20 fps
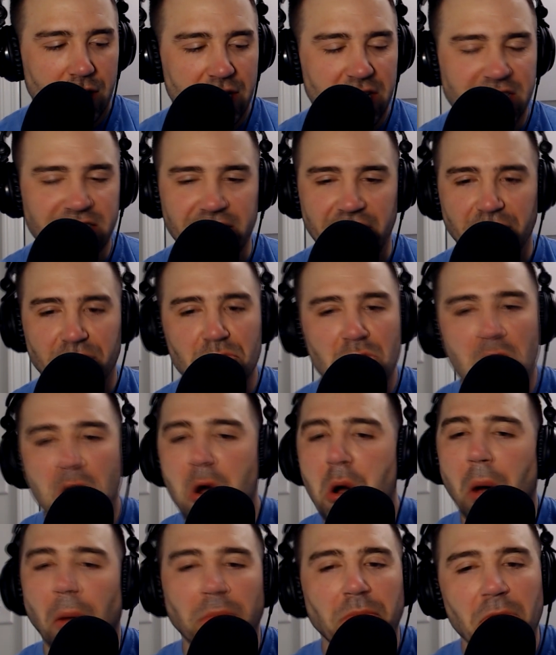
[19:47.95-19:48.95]
And he's like,
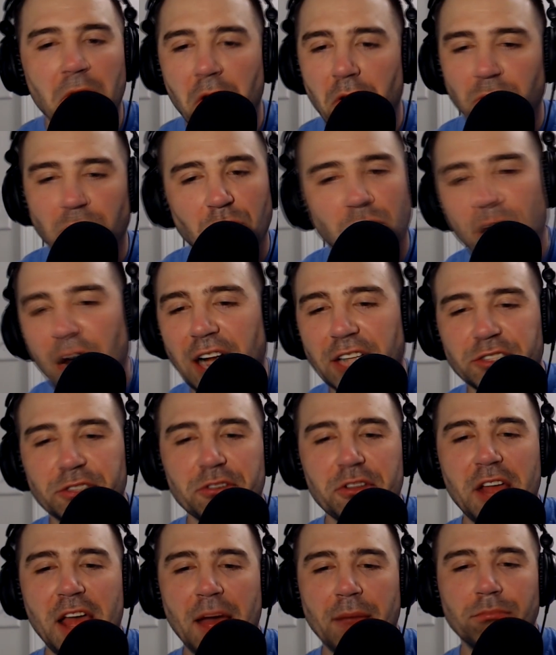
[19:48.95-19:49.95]

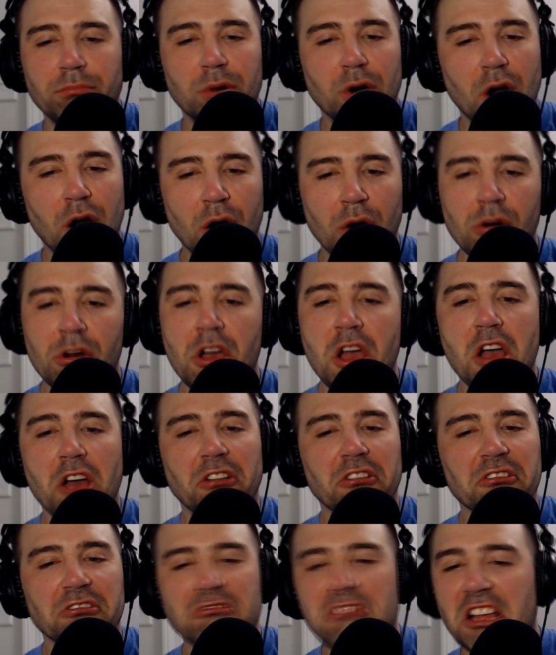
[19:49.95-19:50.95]
roger that, bro.
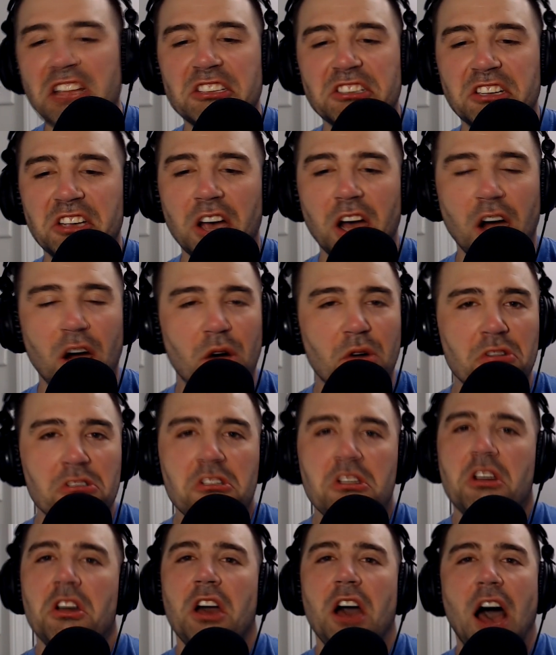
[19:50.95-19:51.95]
Let's
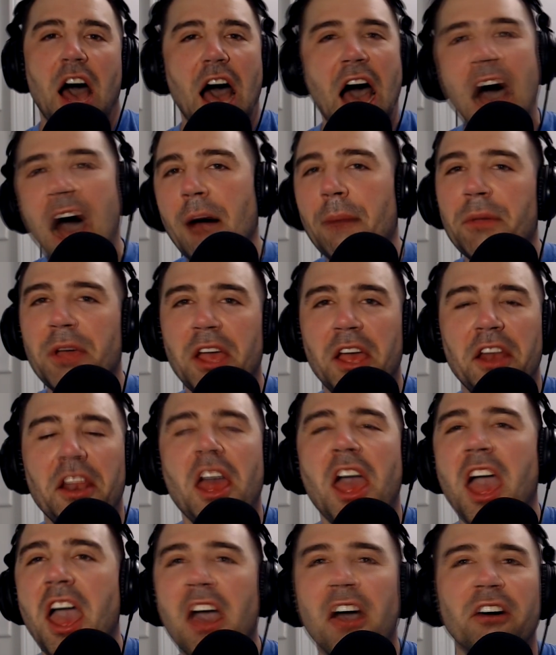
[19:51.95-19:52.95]
go. I'm
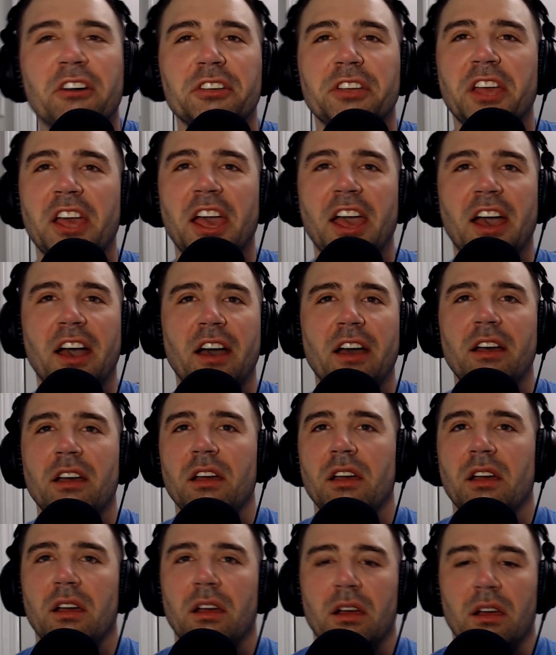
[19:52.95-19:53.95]
in. Hell yeah.
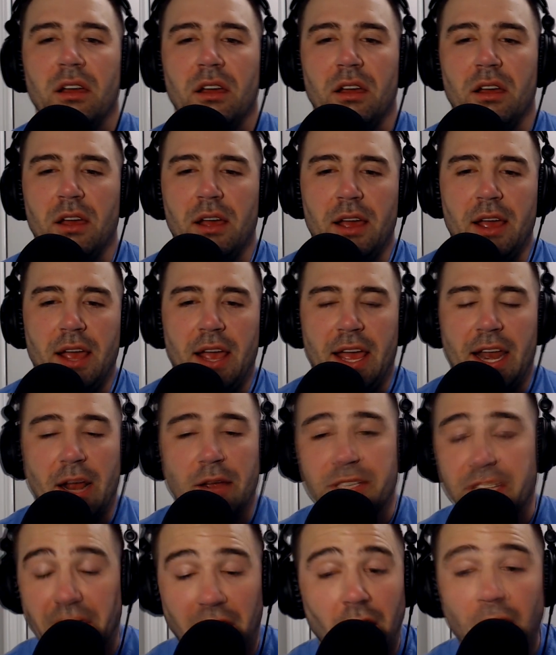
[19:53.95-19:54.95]

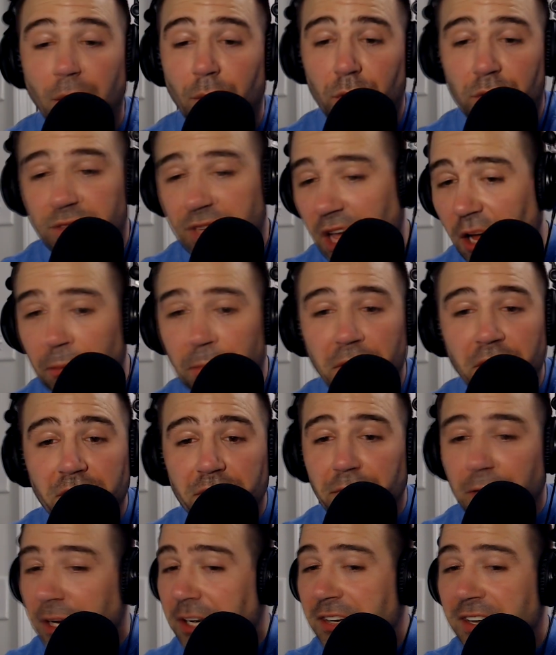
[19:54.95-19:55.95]
And I was like, all right, well, tell
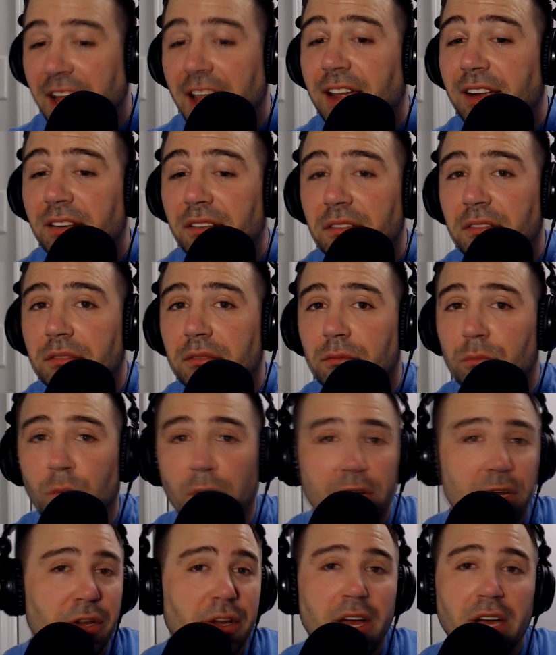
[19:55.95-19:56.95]
me a freaking date.
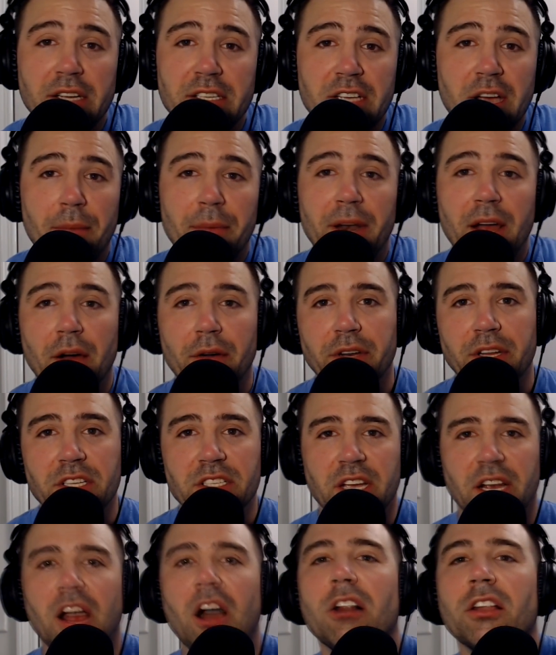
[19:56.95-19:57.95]
When are you guys coming out? And
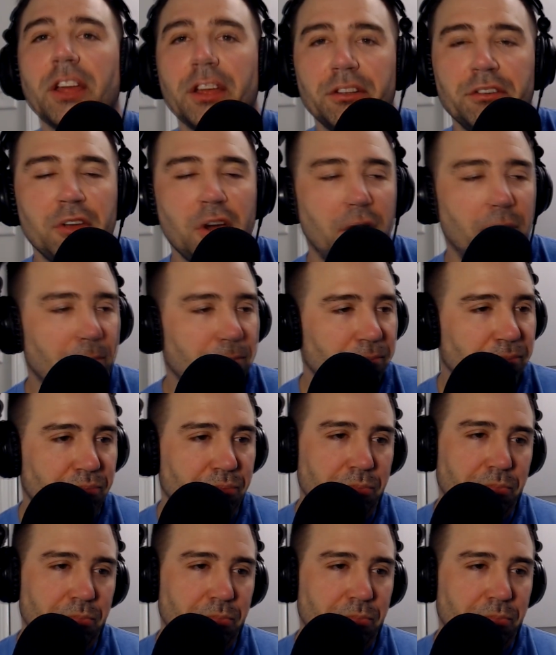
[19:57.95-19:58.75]
he's like, I'll let you know.